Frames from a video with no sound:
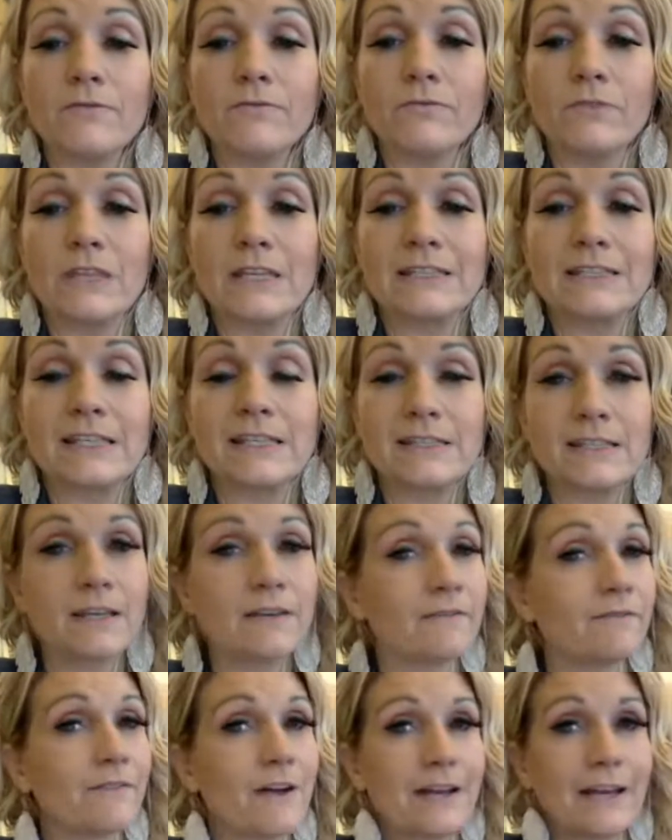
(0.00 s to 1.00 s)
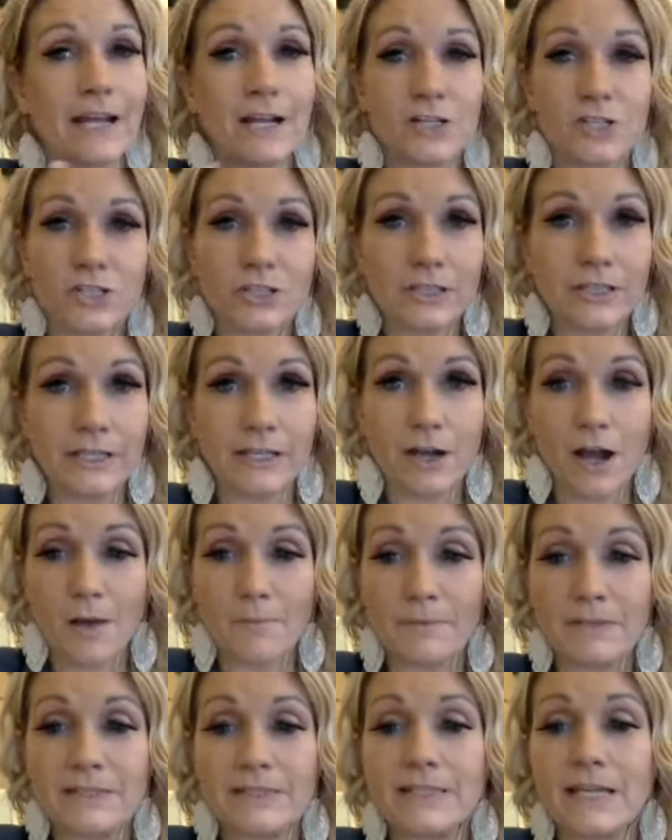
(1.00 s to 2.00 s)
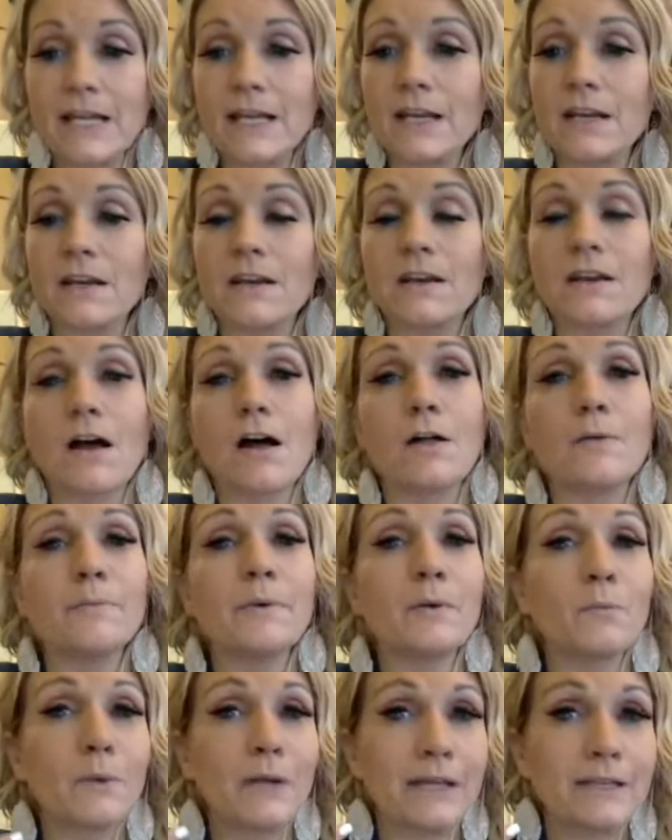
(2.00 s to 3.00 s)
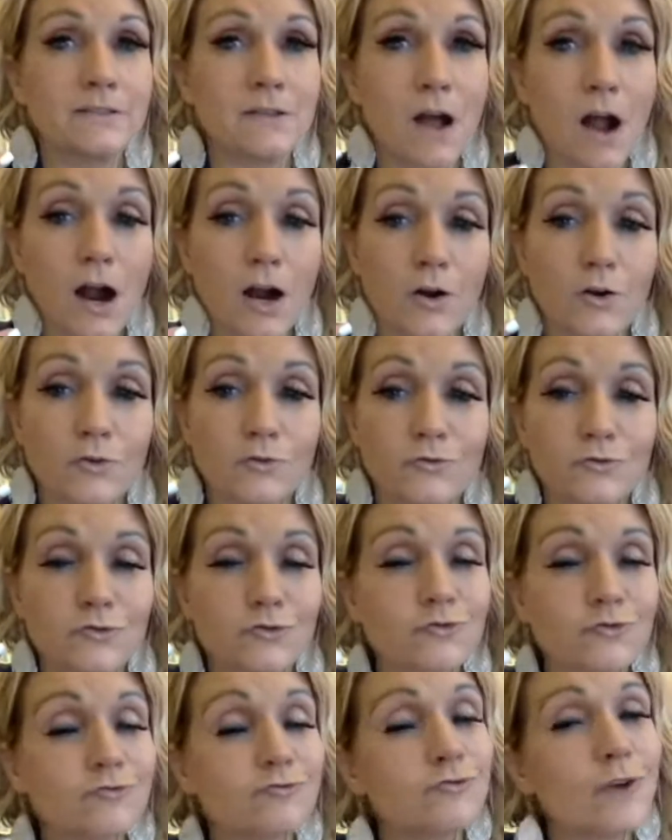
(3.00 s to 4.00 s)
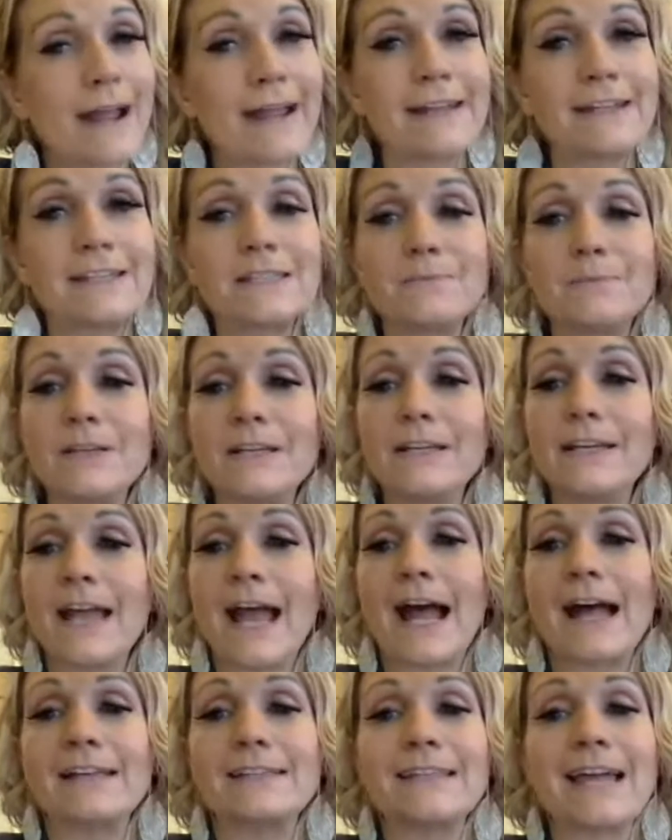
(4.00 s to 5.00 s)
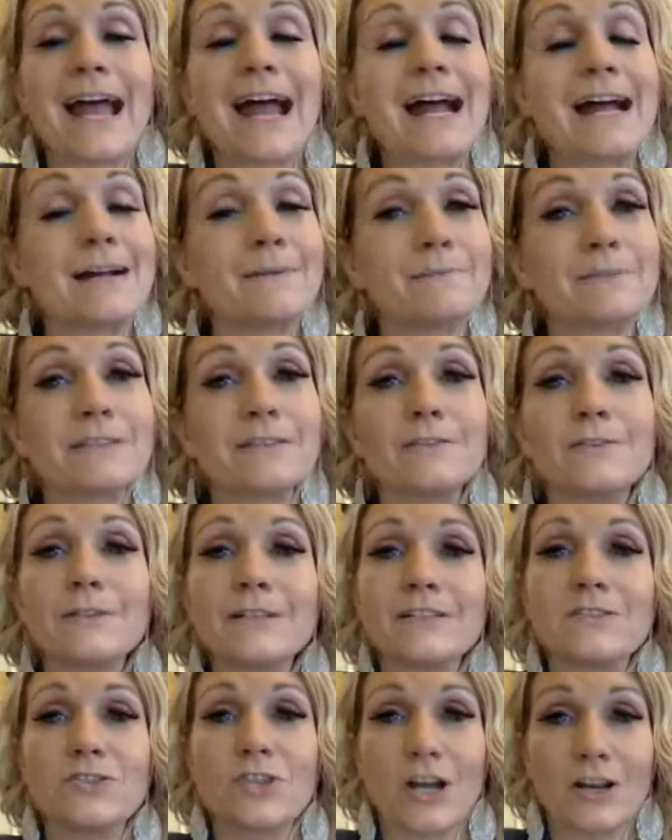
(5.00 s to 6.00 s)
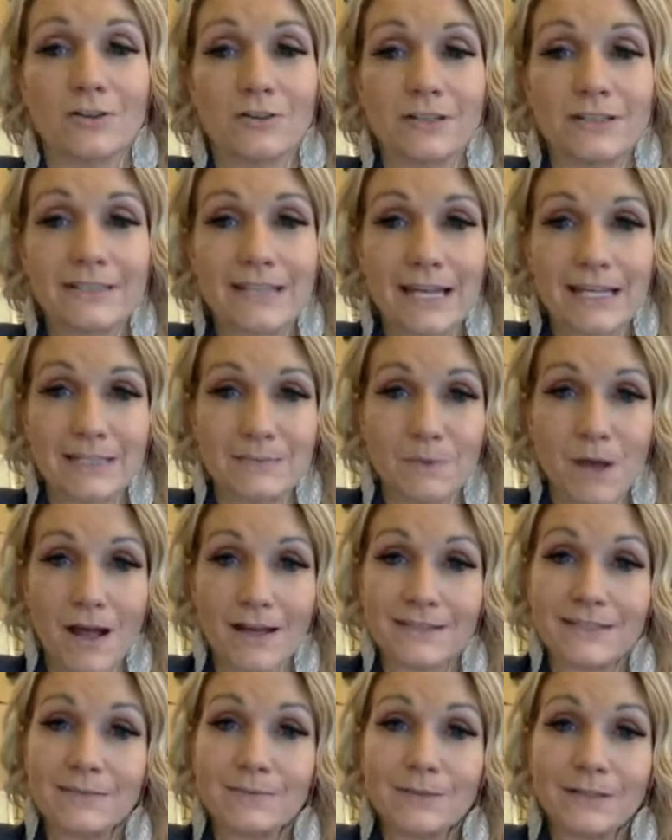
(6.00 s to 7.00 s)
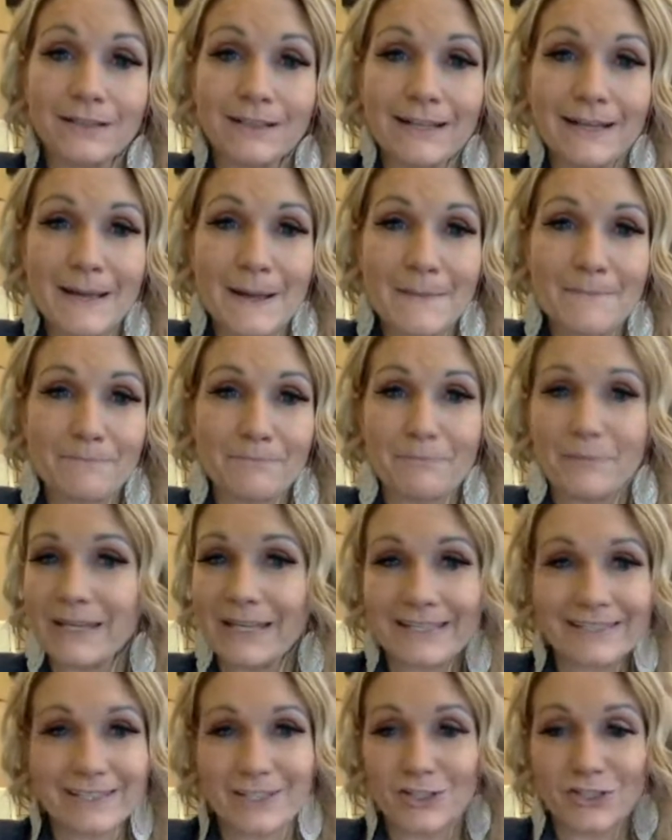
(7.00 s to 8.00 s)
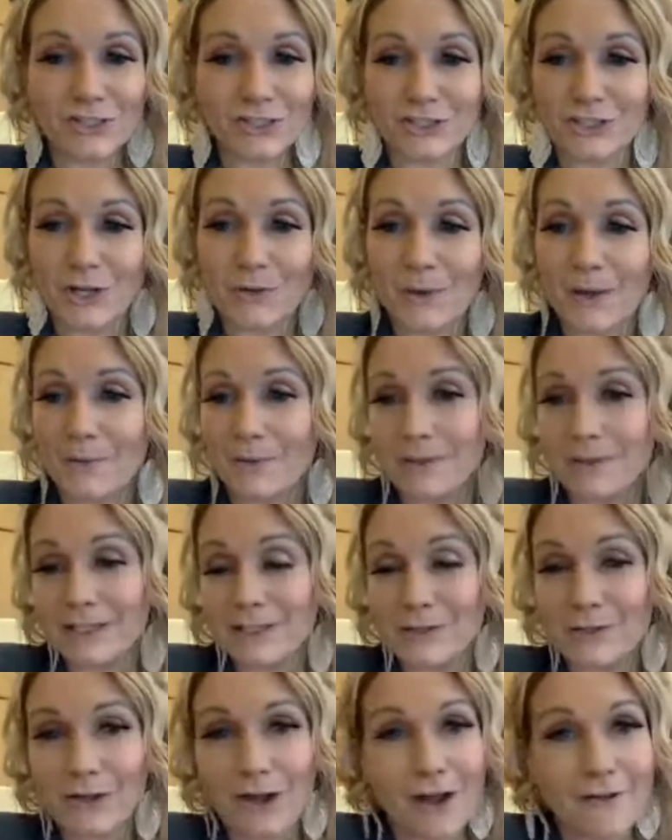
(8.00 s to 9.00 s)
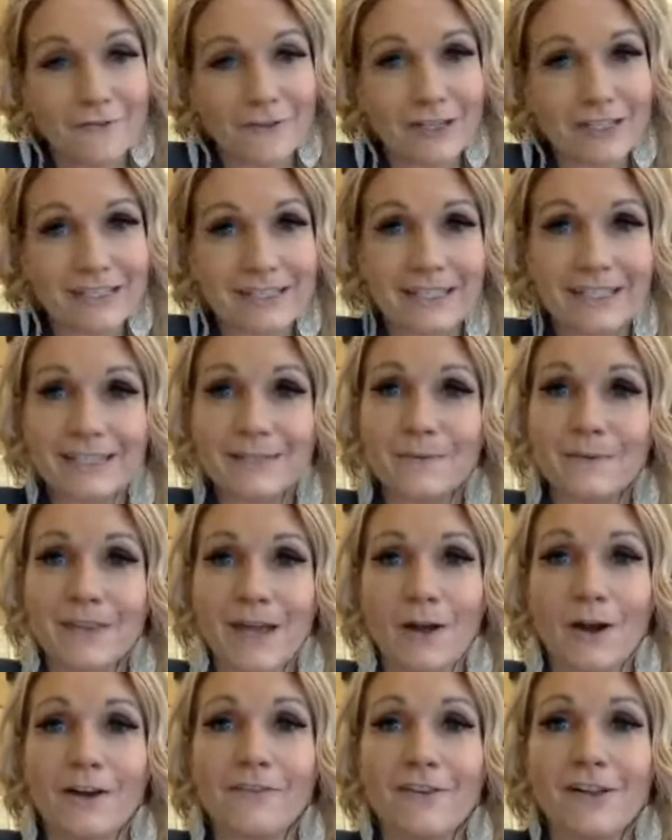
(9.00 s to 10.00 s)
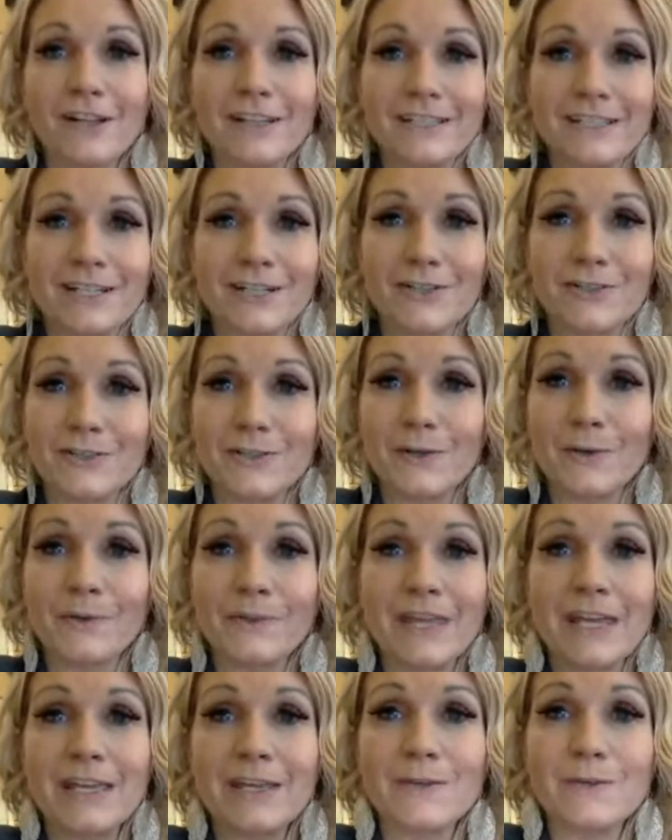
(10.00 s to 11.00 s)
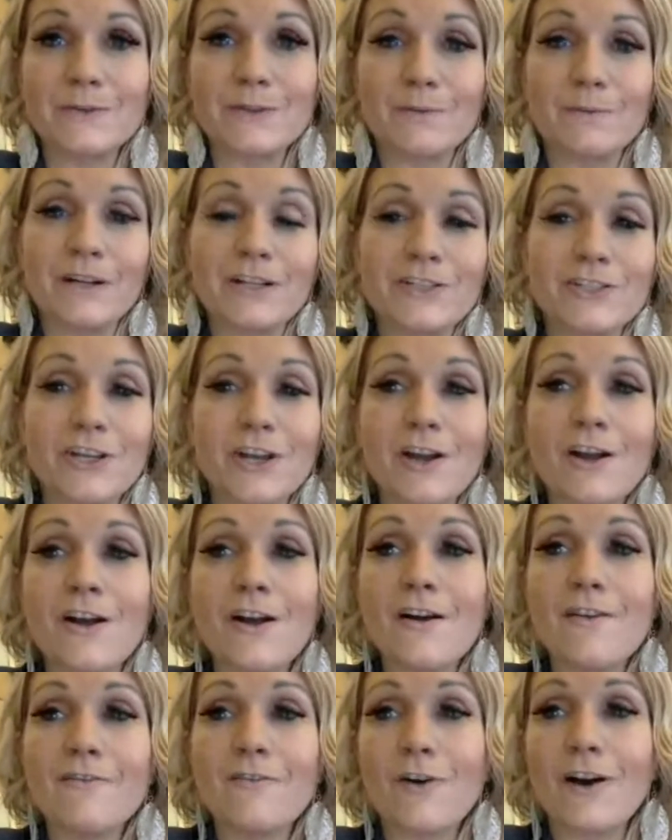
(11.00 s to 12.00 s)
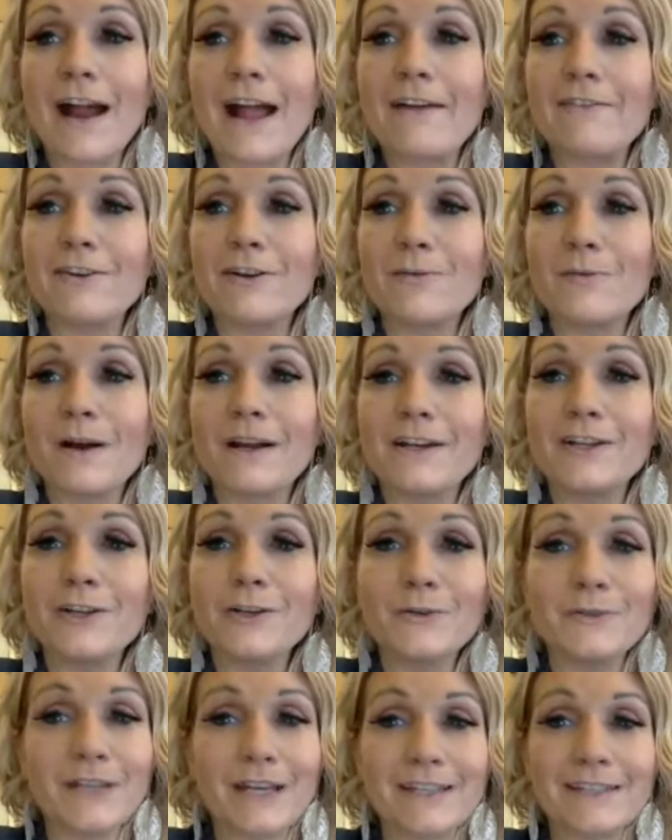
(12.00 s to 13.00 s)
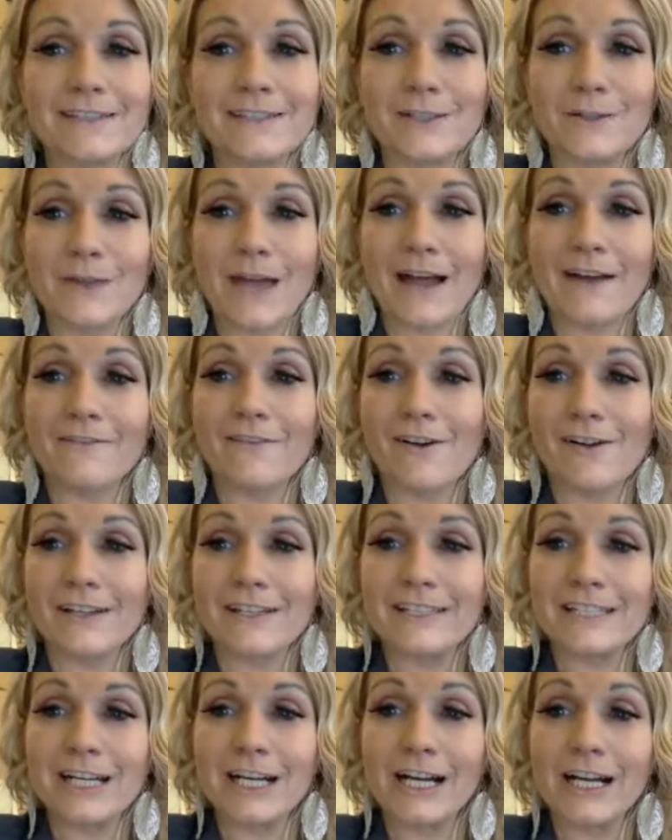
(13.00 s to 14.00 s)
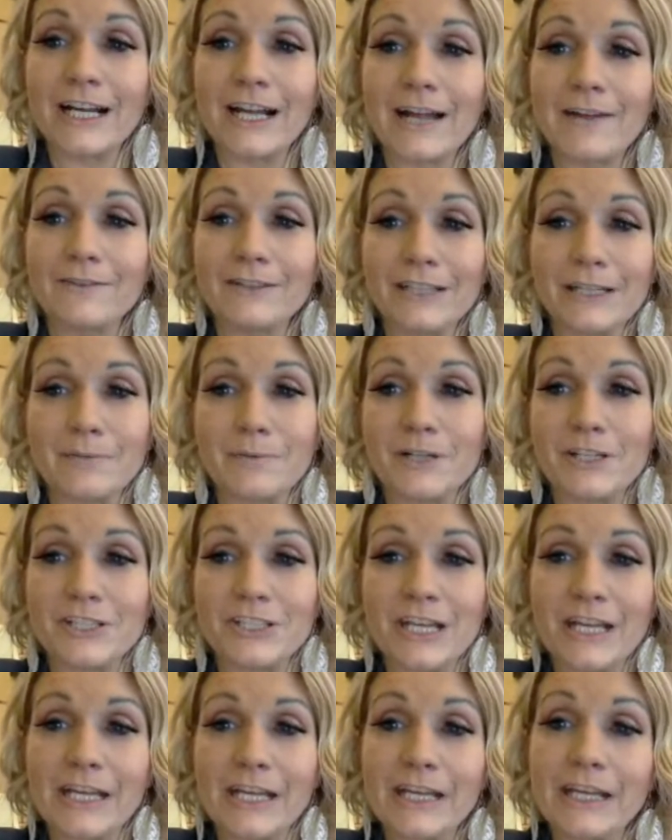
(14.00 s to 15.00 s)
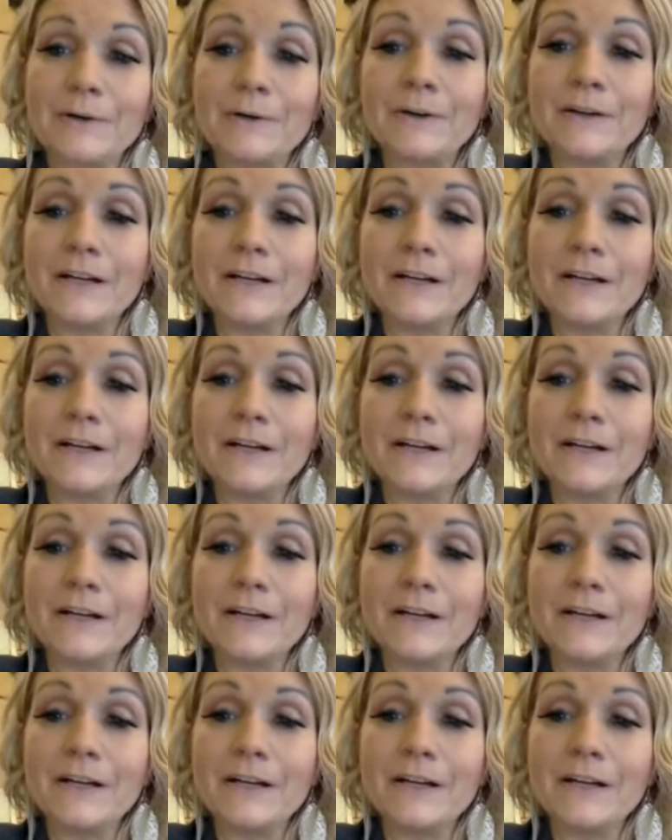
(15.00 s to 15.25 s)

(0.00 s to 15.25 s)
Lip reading: This isn't financially compensated at all, but we are trying to be as absolutely generous as possible because there's just no way we could do the conferences without our volunteers. So thank you so much for everyone who does do that volunteering. I really appreciate you.